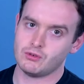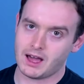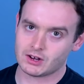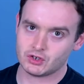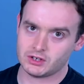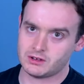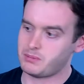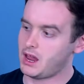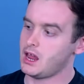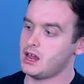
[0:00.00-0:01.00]
actually
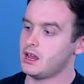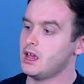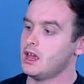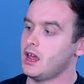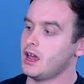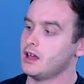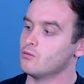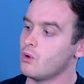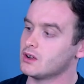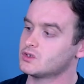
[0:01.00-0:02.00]
pay and
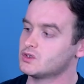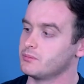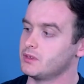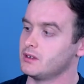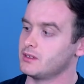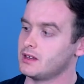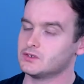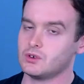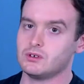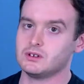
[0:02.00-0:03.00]
watch something that is
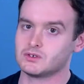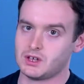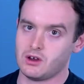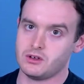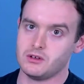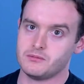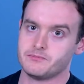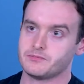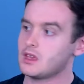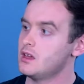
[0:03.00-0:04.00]
going to scare you?
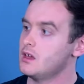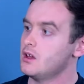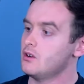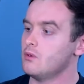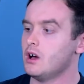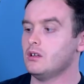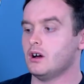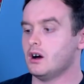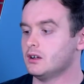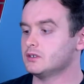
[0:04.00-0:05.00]
Well,
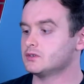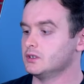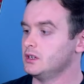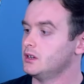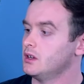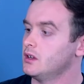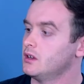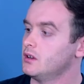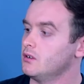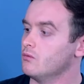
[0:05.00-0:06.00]
honestly,
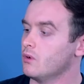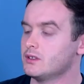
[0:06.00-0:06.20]
one of the